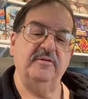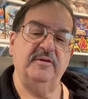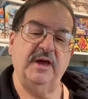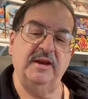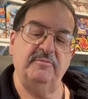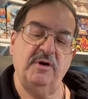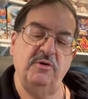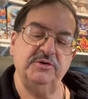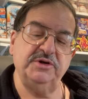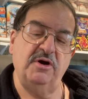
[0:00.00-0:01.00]
We got a
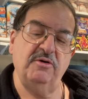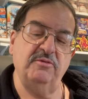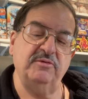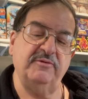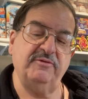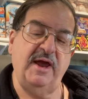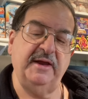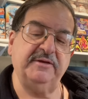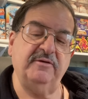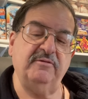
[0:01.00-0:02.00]
Mojo
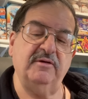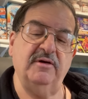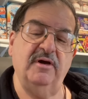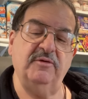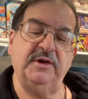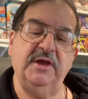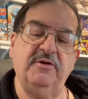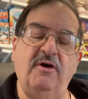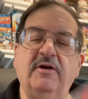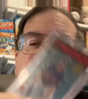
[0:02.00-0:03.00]
refractor a rookie
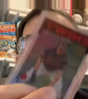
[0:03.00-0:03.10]
card of